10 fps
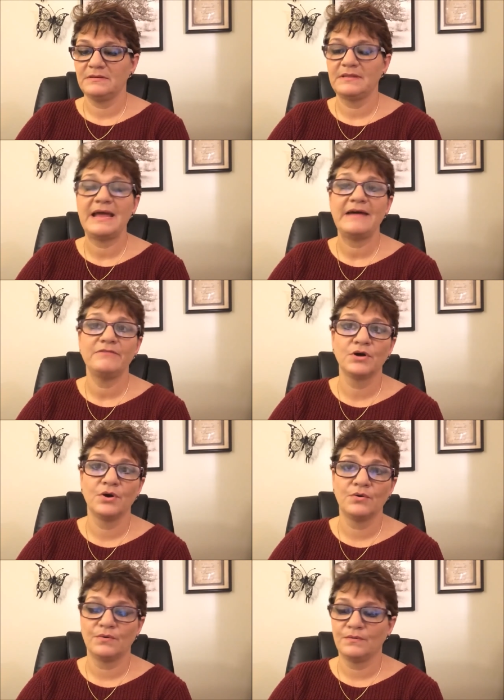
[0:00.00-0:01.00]
They have a
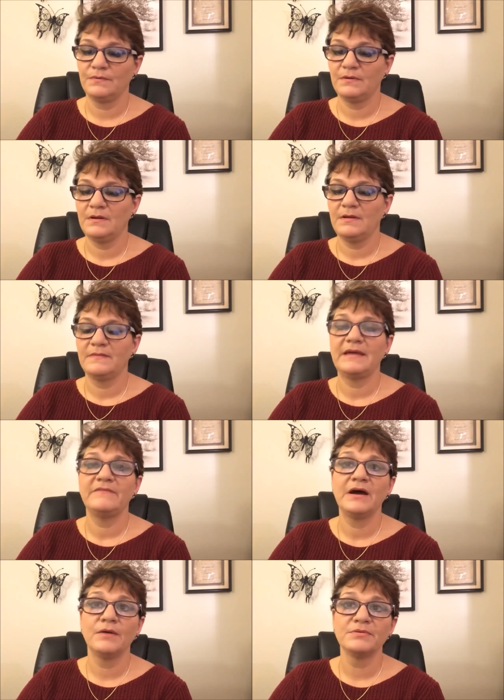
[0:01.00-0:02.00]
goal. They
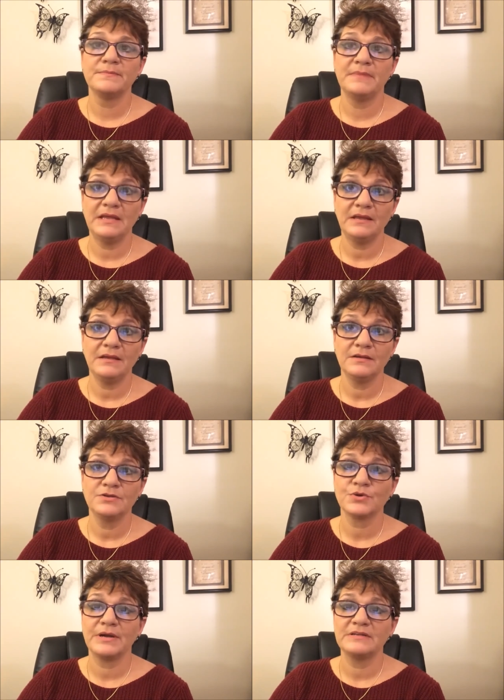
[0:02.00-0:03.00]
have helped me
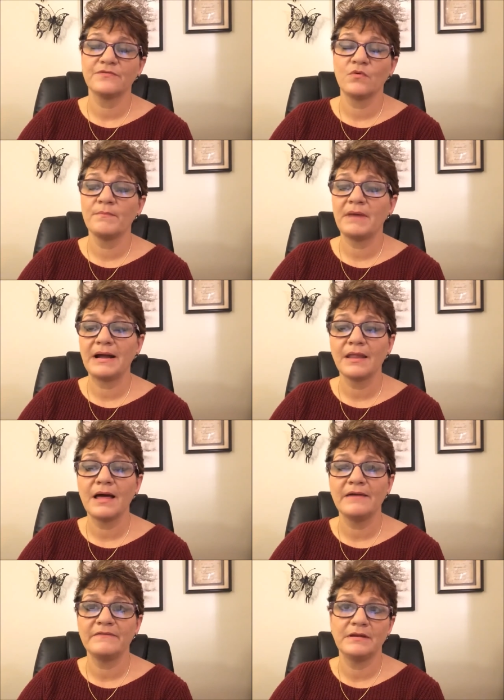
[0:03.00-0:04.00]
transform my
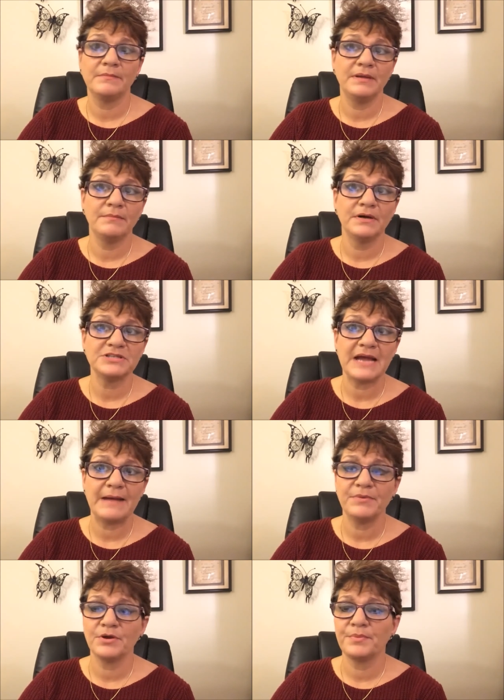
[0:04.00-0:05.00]
life and to be a much
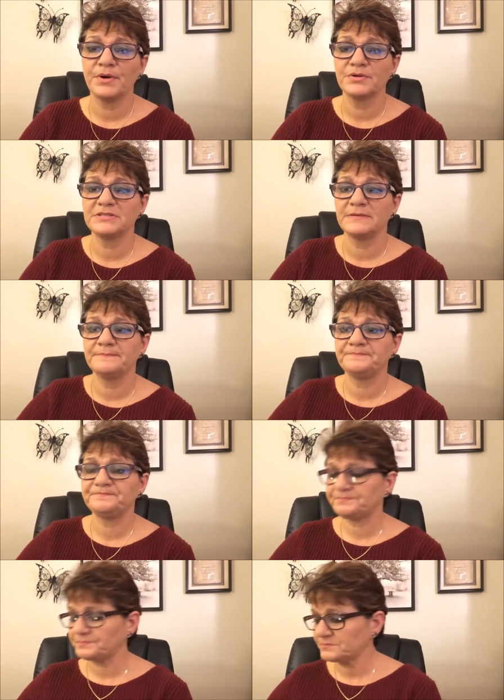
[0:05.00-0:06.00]
happier person.
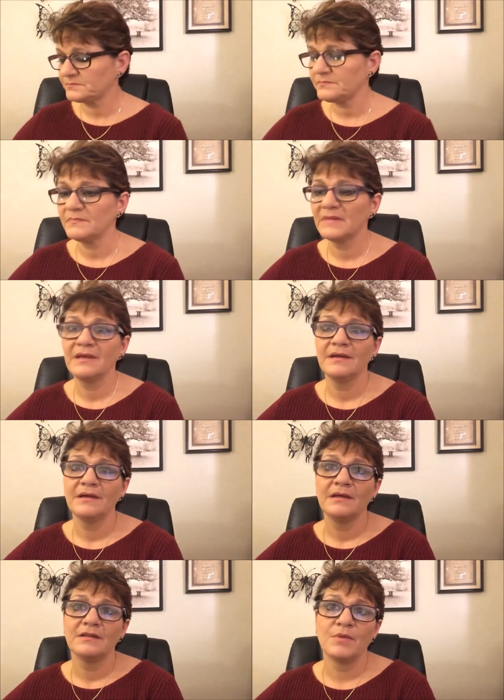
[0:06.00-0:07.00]

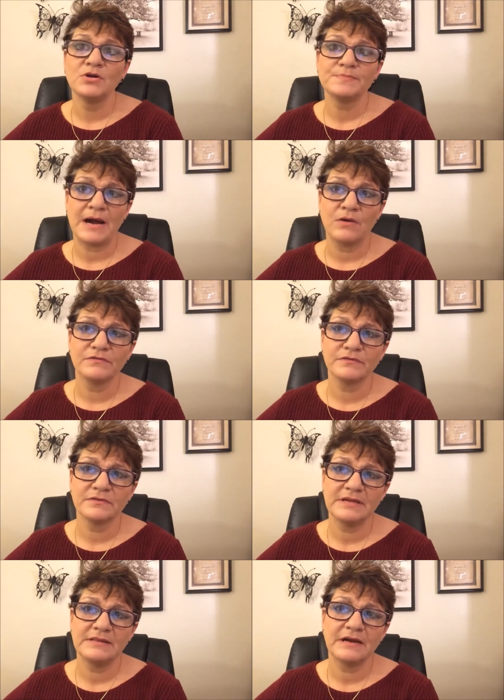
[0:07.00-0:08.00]
The most powerful
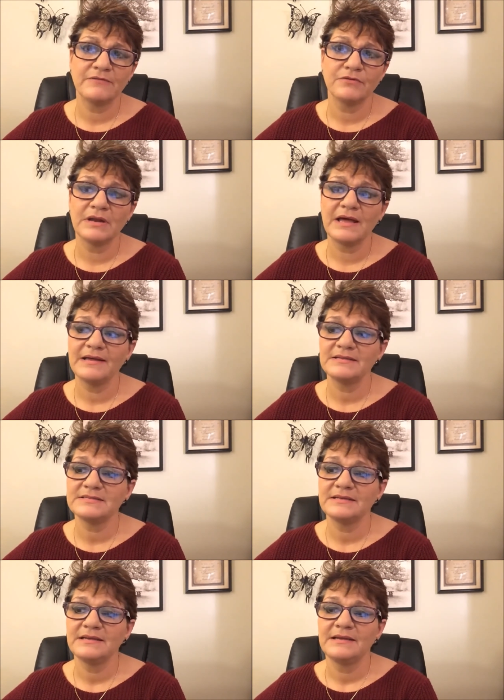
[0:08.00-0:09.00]
thing that I've
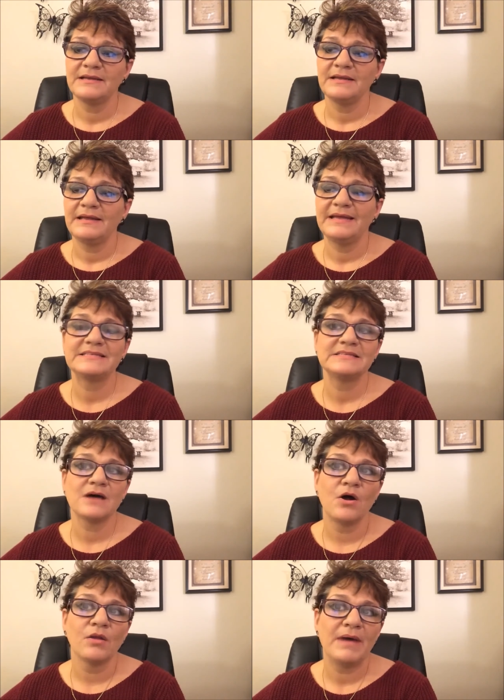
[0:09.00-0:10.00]
realized is it's
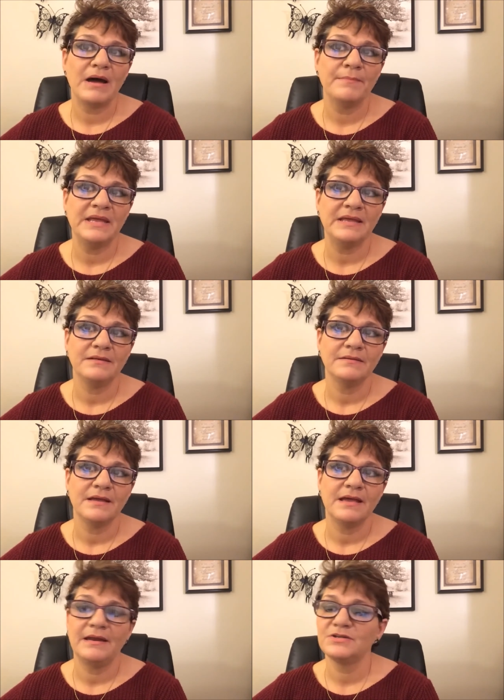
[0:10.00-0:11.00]
all about me,
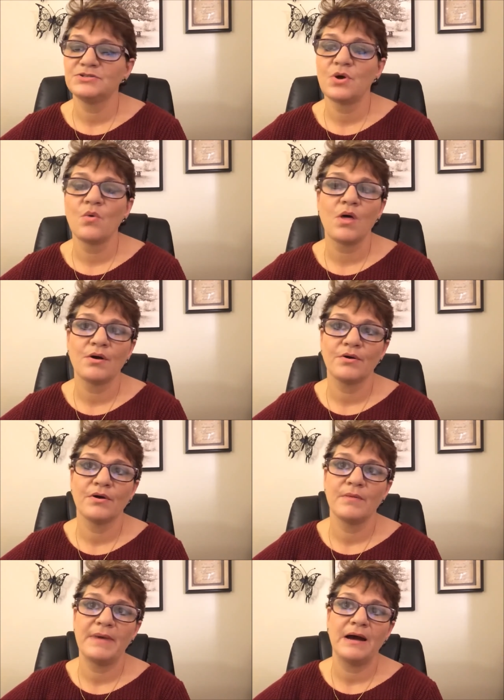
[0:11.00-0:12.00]
and it's no
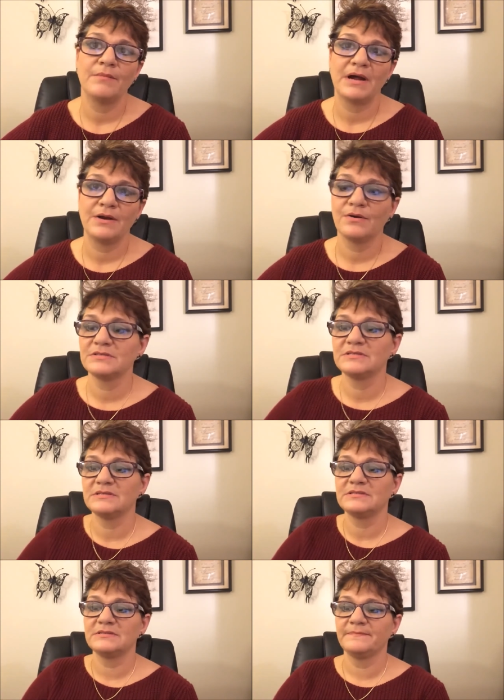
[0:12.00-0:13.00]
longer about my
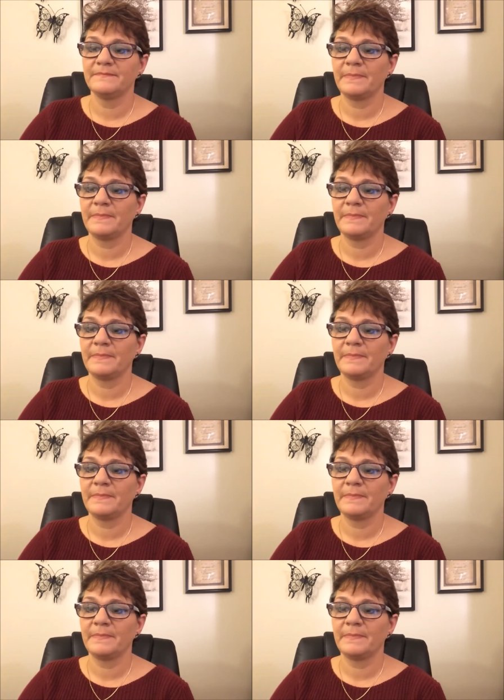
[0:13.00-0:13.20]
narcissist.